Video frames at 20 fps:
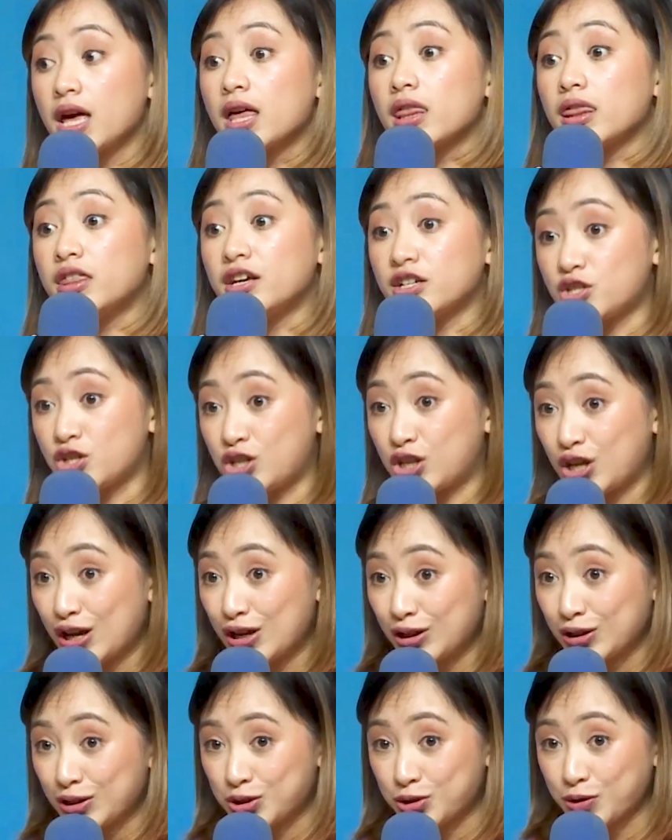the
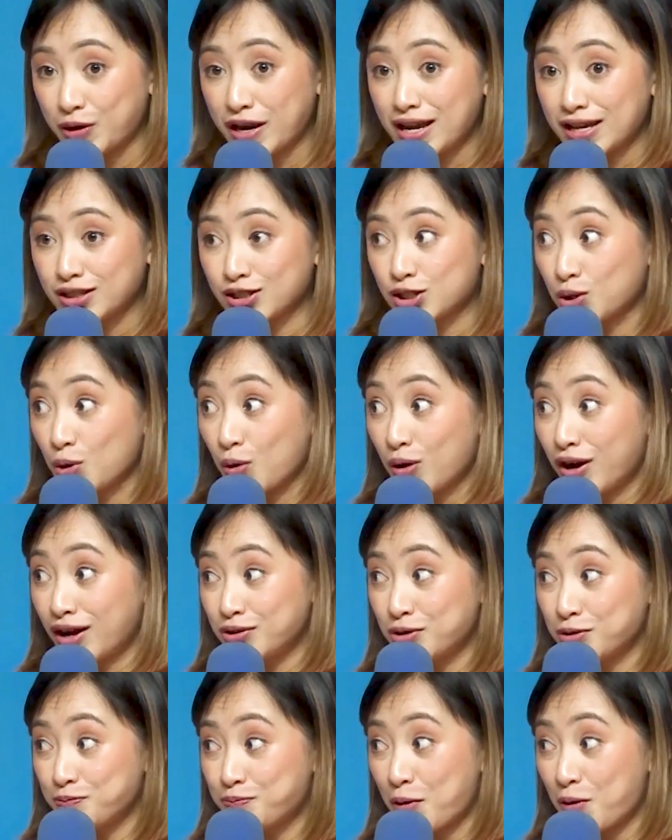children. So,
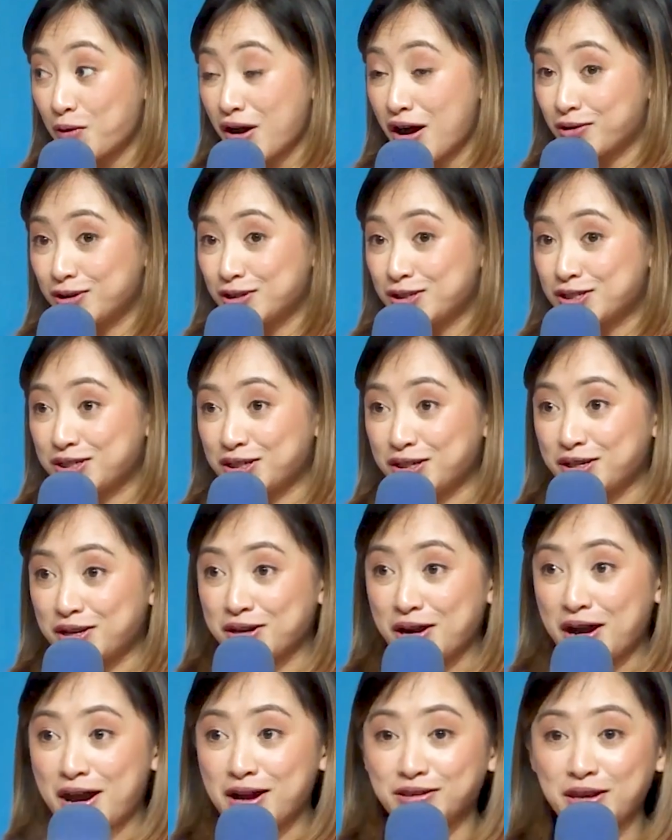ganun po ka-concern ng
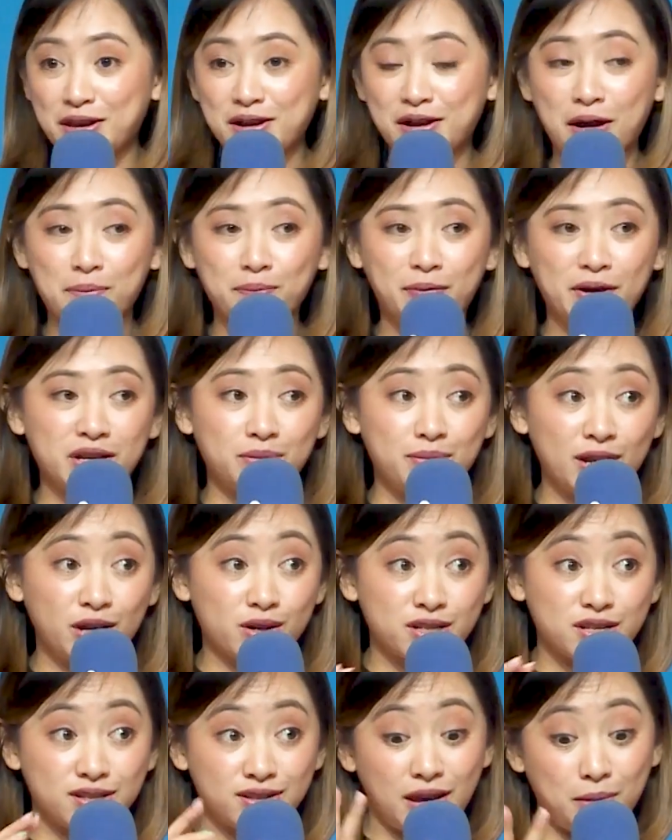ating company
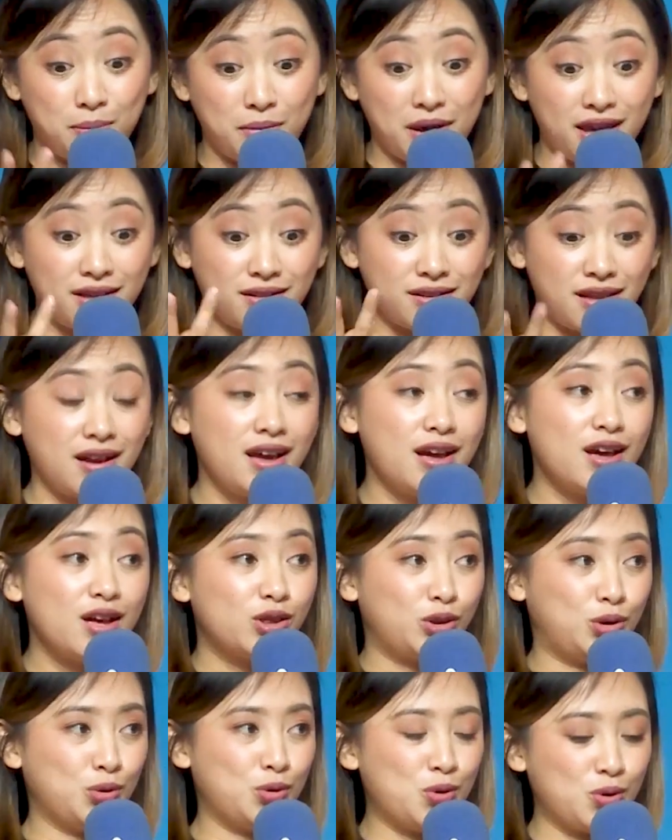because they made
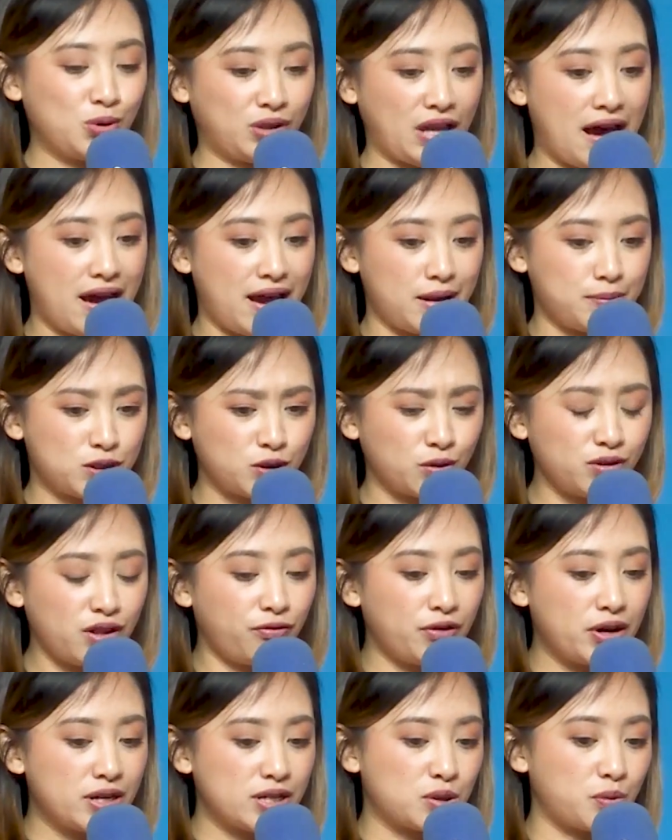two types. So, the
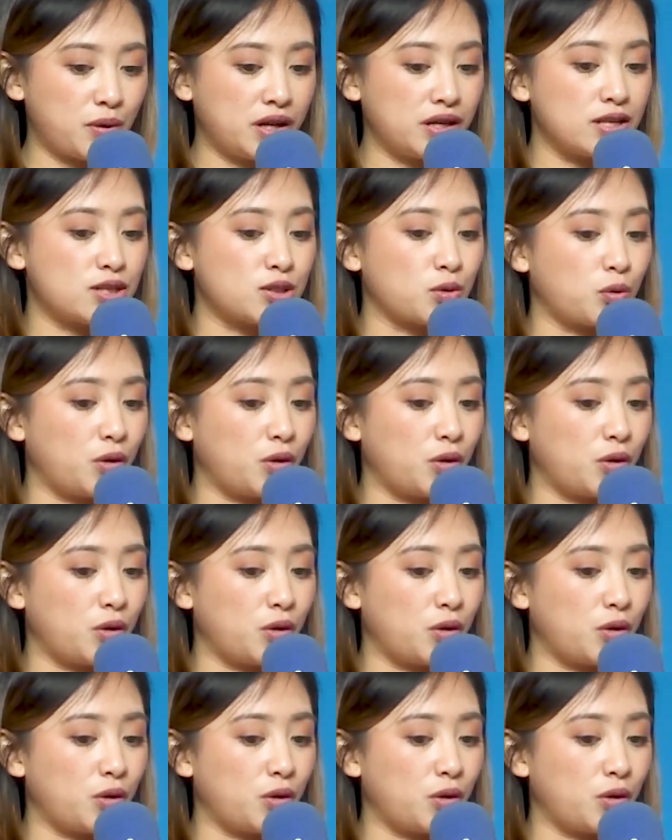first one is